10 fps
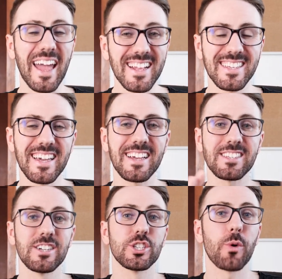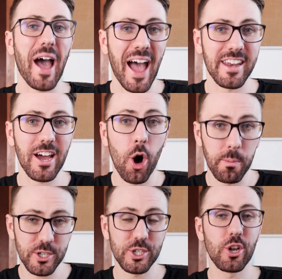it is to add
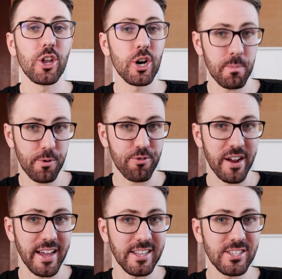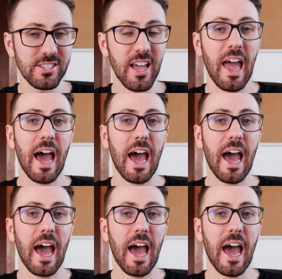optional upgrades